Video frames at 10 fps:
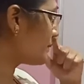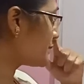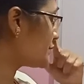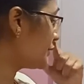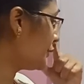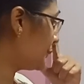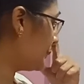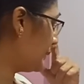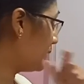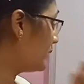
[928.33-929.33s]

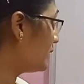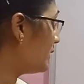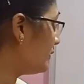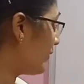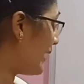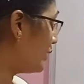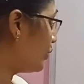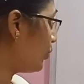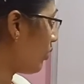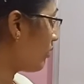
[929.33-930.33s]
substitute the
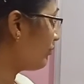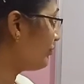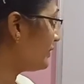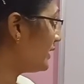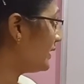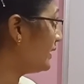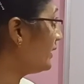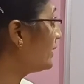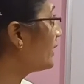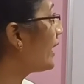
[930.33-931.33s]
value of
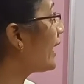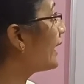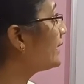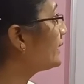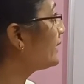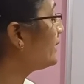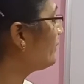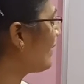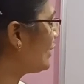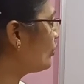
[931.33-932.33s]
T and the
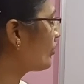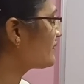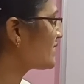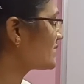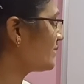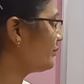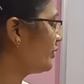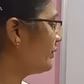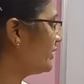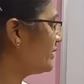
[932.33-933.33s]
value of
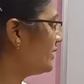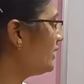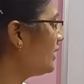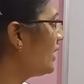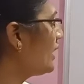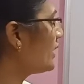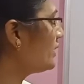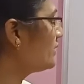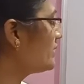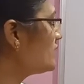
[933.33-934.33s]
susceptibility
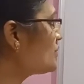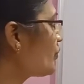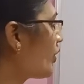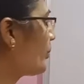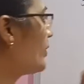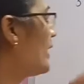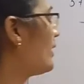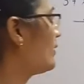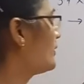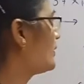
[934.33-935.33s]
in this formula.